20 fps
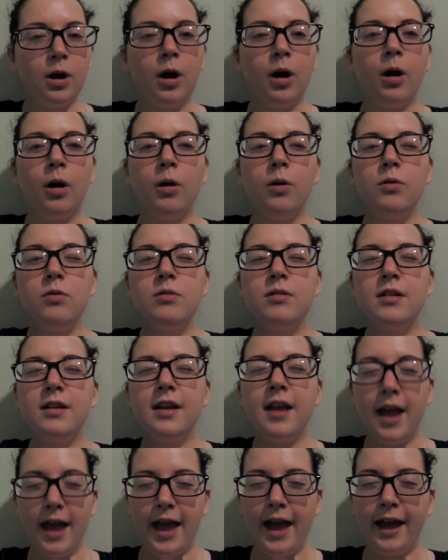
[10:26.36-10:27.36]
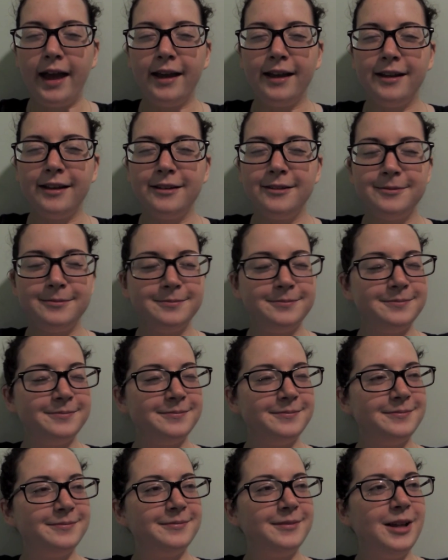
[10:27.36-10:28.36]
Okay.
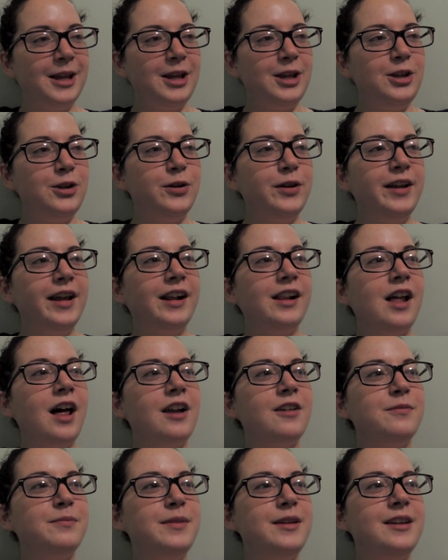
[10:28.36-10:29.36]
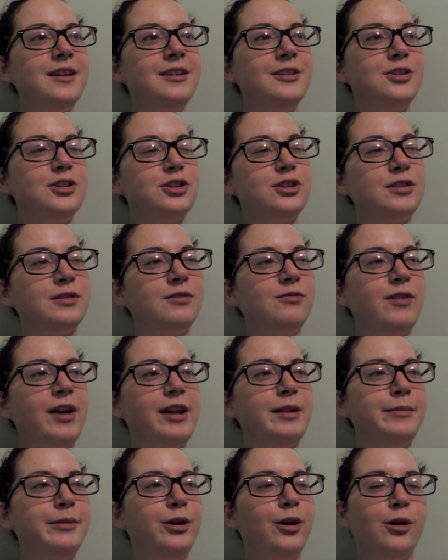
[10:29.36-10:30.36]
You're gonna get a lot of me just
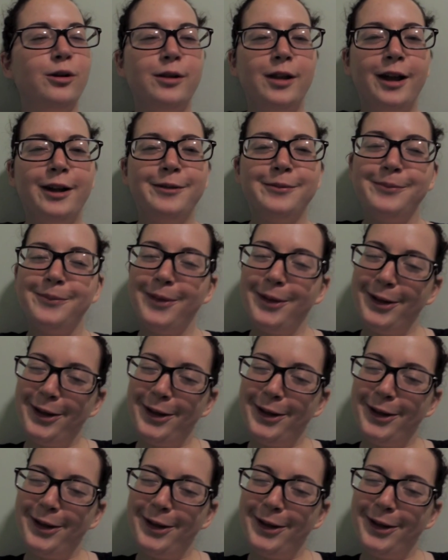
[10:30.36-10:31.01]
randomly going like.